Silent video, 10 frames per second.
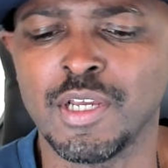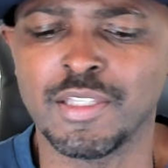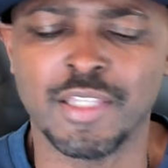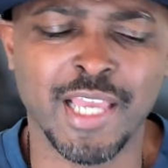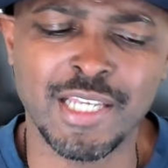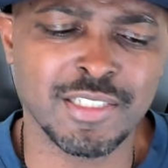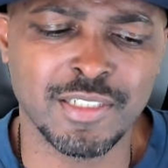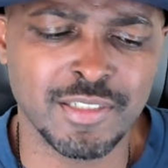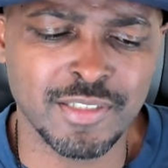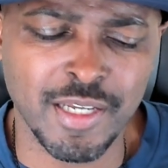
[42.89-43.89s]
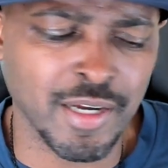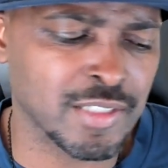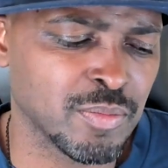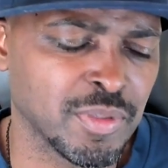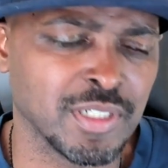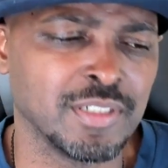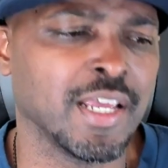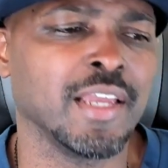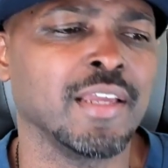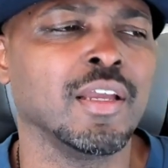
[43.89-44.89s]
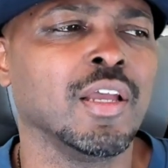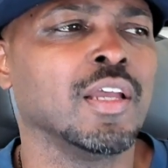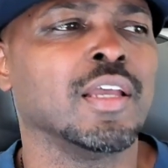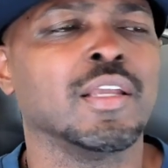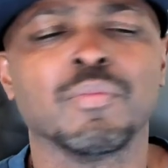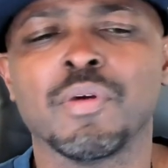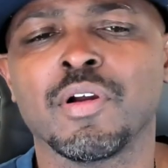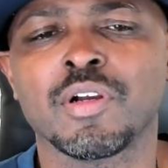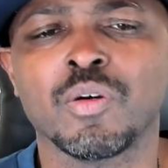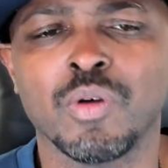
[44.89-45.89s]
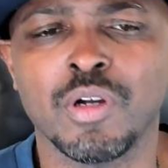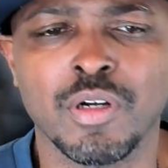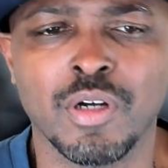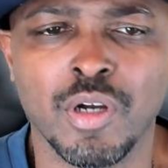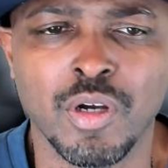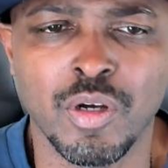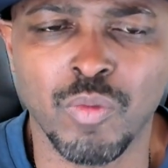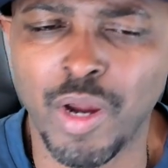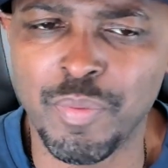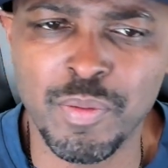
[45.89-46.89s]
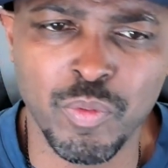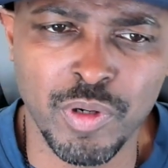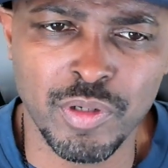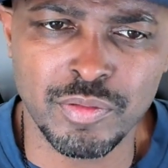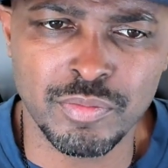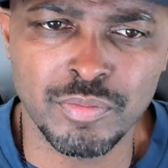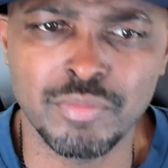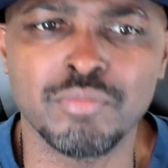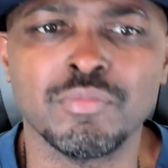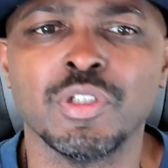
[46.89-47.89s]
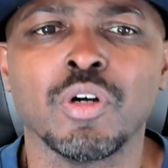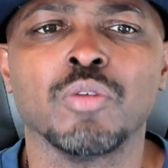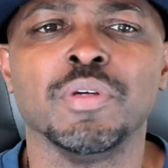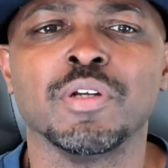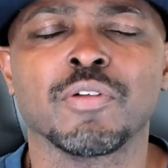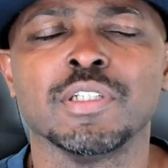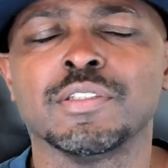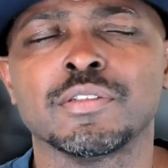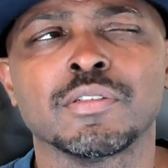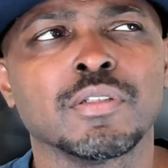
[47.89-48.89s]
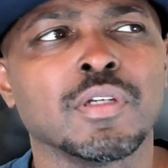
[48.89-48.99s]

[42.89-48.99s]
there hasn't been a day in America where white people weren't, you know, being racist.